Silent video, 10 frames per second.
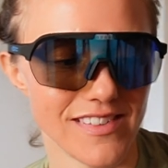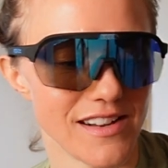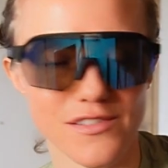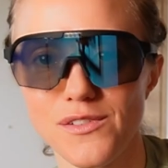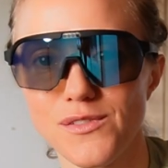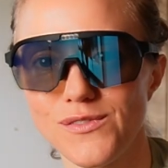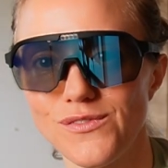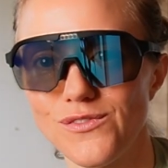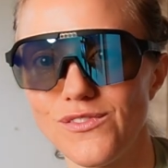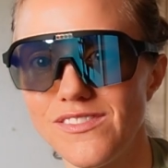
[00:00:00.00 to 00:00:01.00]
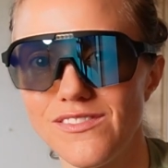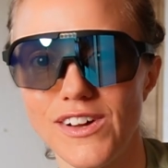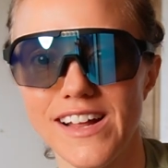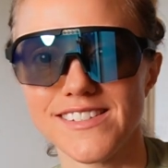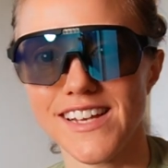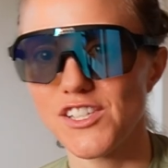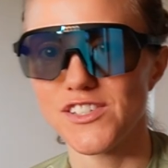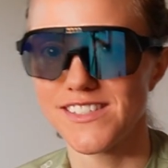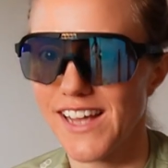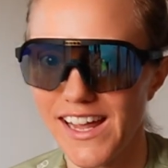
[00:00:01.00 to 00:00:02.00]
I don't know what else I
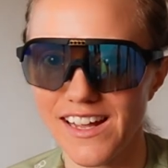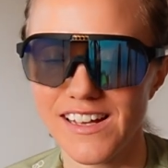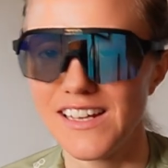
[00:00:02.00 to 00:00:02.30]
should say.